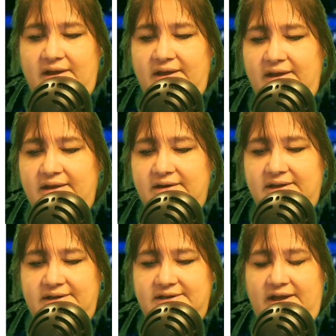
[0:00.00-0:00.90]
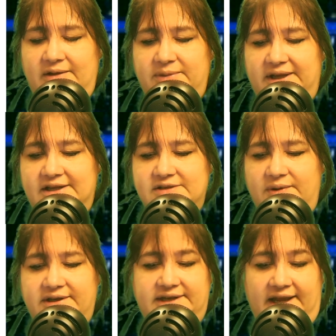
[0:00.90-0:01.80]
And it begins
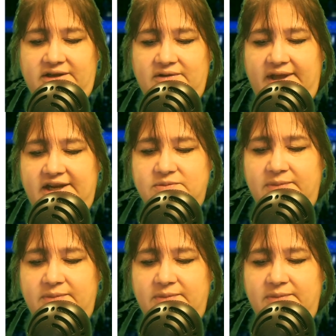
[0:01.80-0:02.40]
with Daniel H.